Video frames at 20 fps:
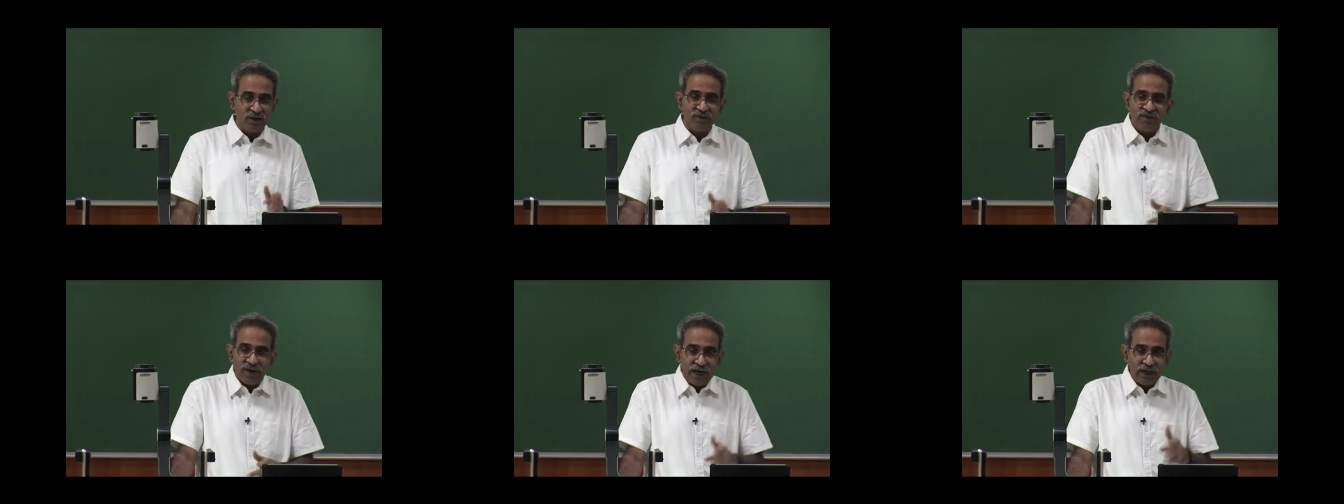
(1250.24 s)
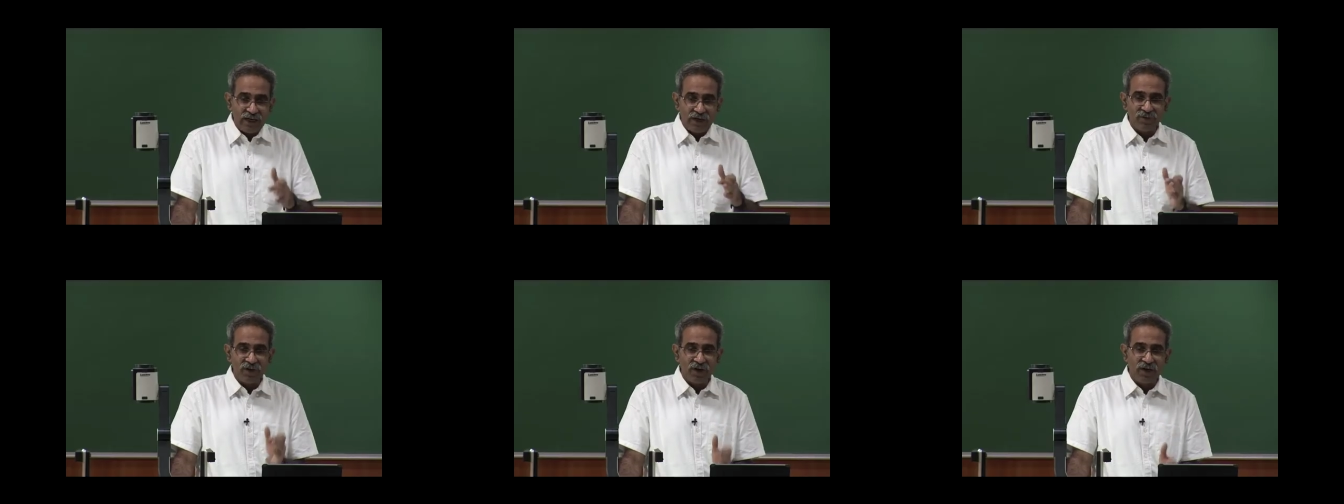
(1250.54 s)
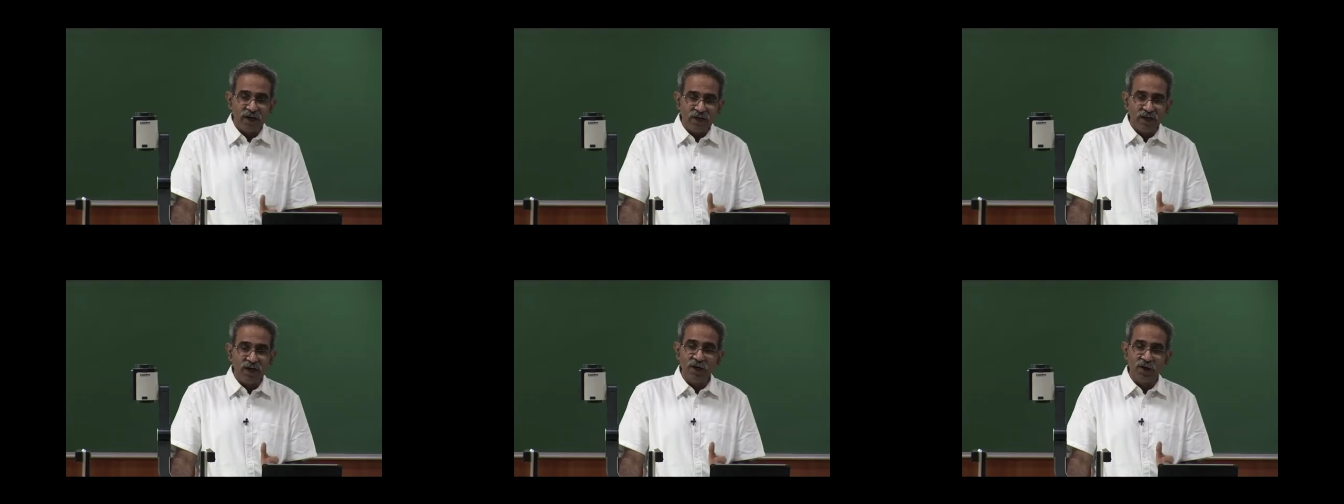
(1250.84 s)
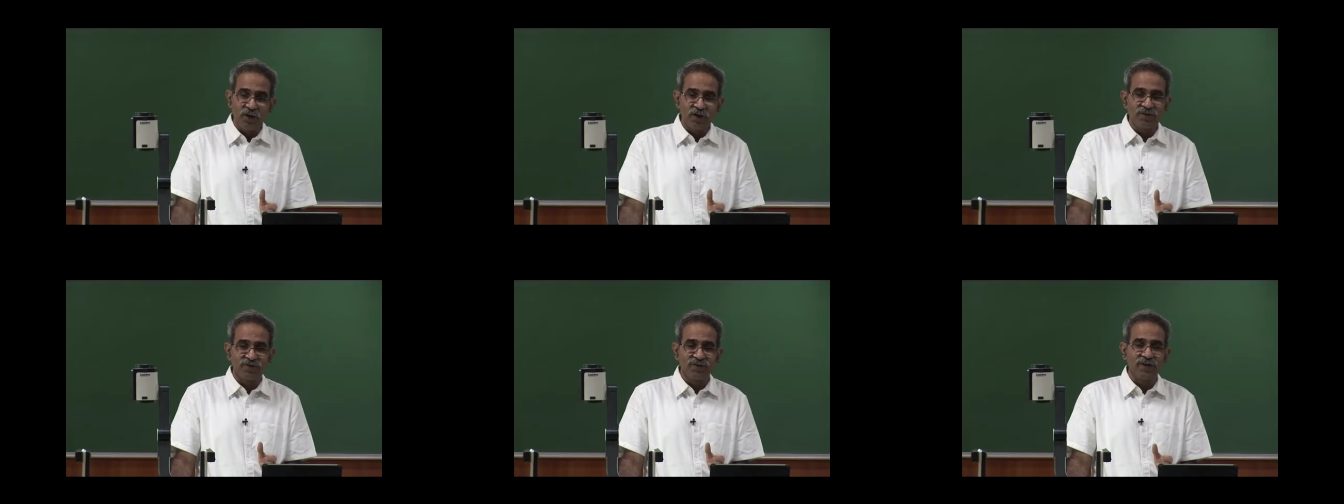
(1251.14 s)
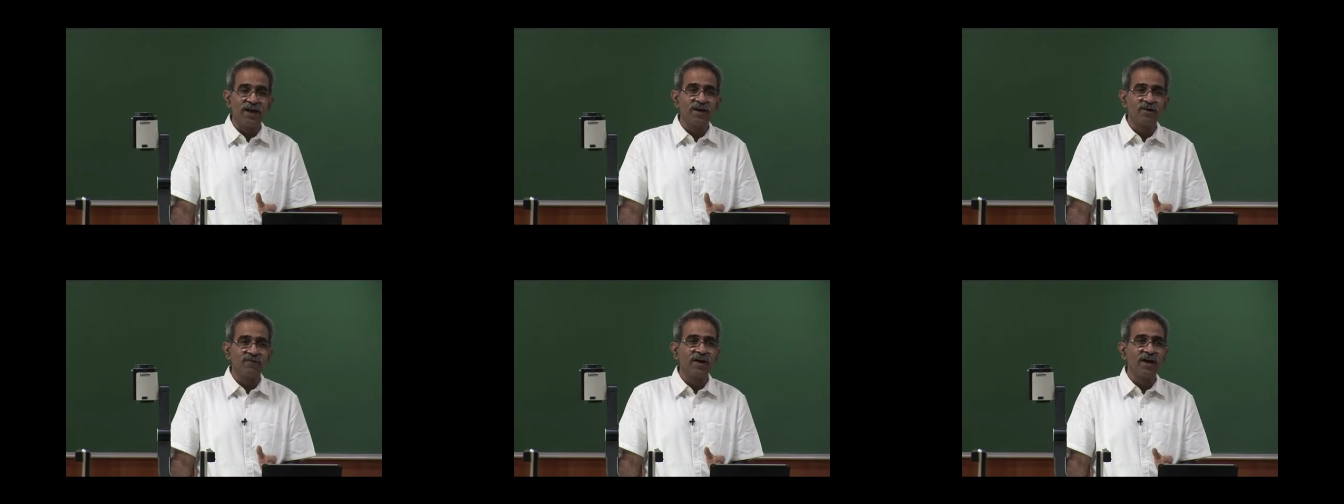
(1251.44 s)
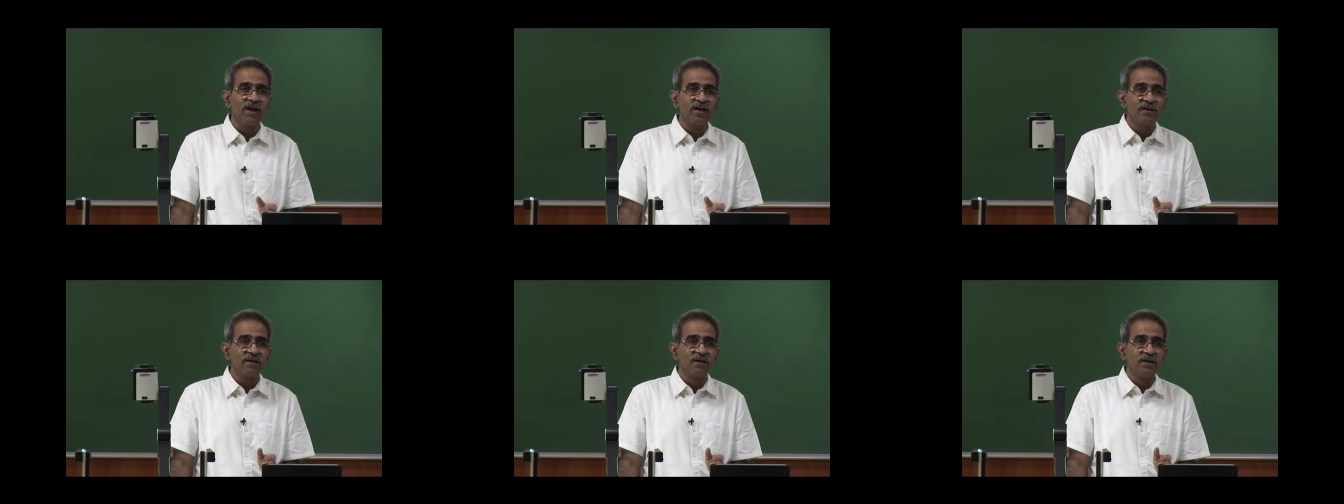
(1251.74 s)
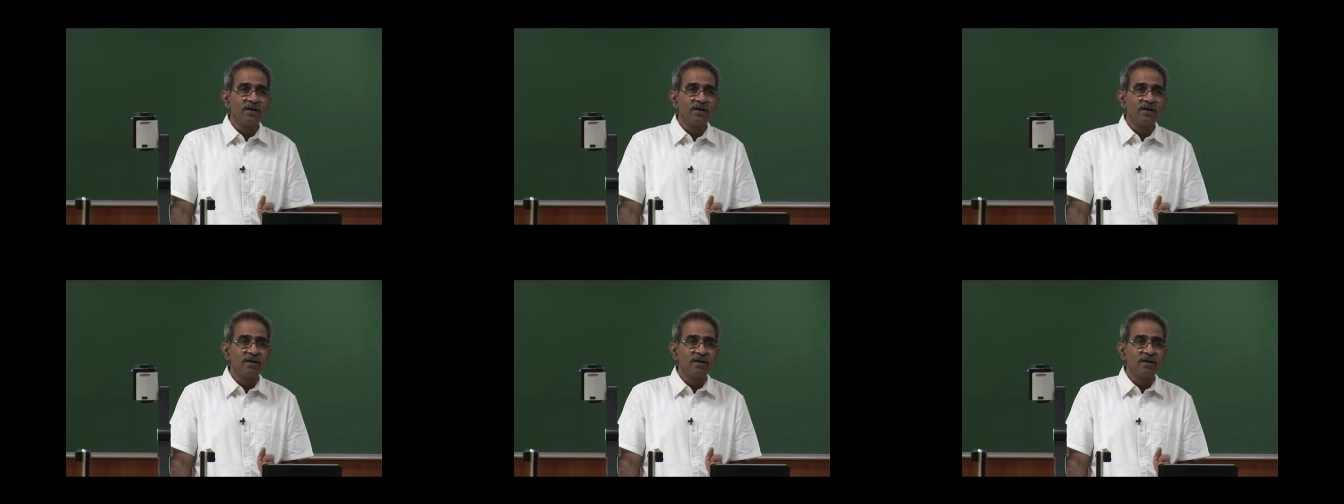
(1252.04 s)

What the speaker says: In fact, it will get into a state where